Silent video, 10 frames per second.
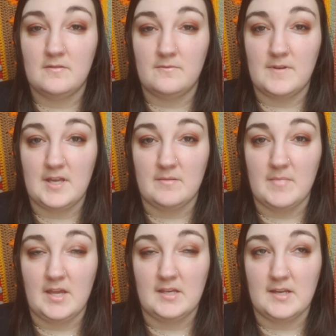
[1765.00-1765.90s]
fake
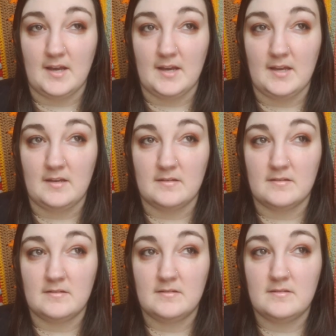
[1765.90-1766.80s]
Make 9
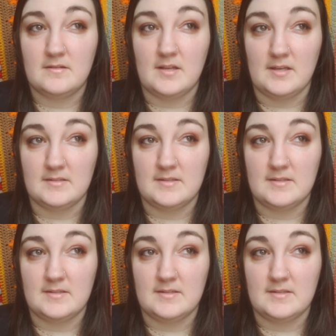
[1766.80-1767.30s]
is